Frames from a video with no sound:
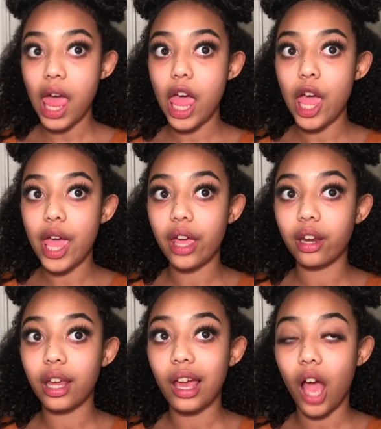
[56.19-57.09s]

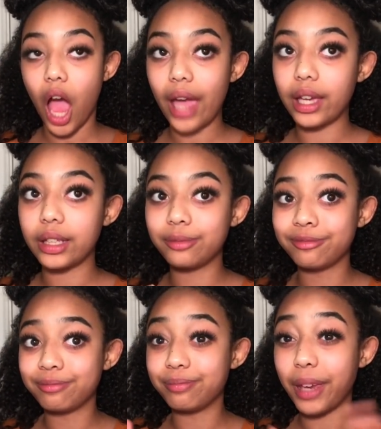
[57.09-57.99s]
And I
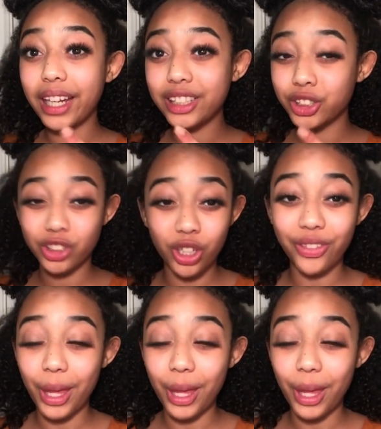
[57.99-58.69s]
make sure